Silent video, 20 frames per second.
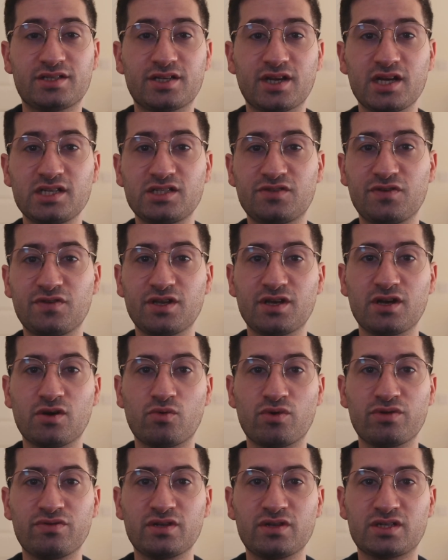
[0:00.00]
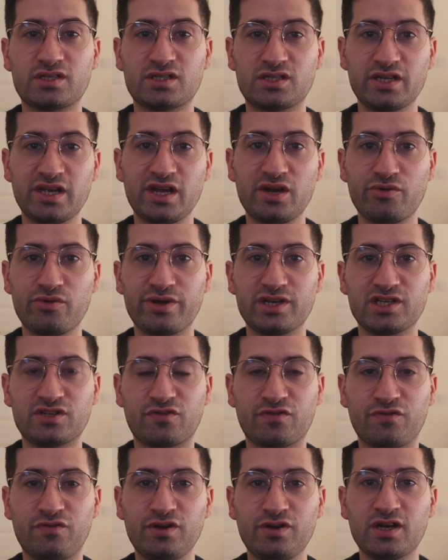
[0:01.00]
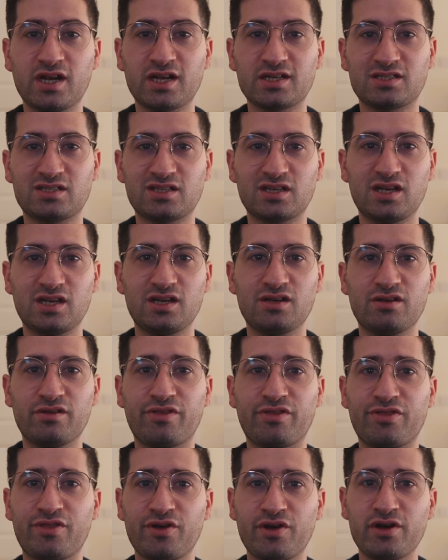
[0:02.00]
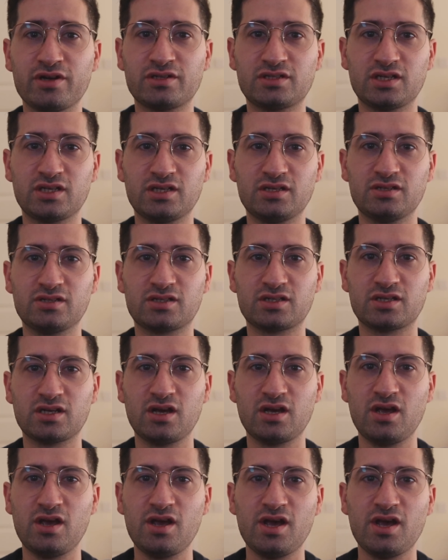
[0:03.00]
today's video, we're in this series, Freelancing in Your 30s.